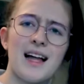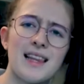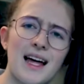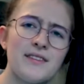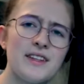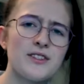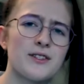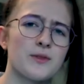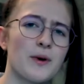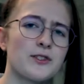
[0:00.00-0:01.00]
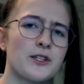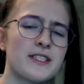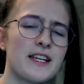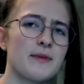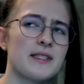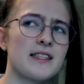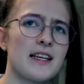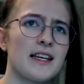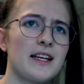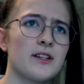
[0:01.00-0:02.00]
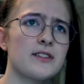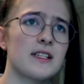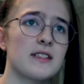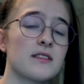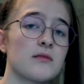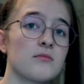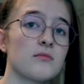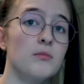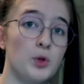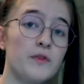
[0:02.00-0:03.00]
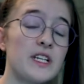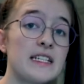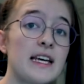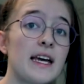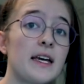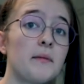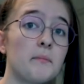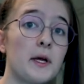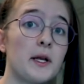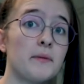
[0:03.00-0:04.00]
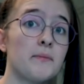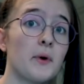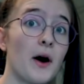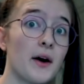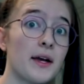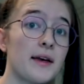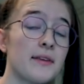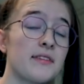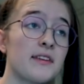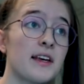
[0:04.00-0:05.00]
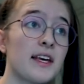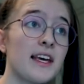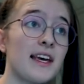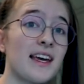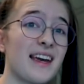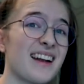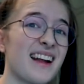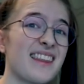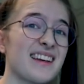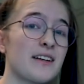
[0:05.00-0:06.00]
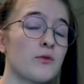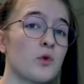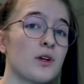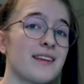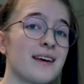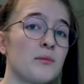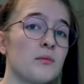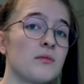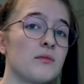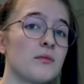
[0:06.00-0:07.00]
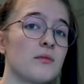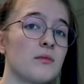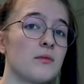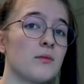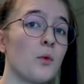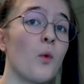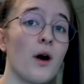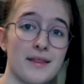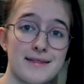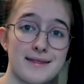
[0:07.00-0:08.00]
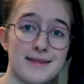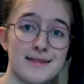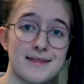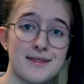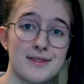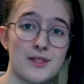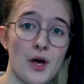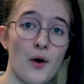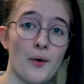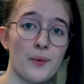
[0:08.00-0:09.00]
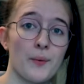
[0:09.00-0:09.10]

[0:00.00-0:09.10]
A lot of these are sweatshirts that have been sitting here since move-in day in August, and I think I've worn them once. So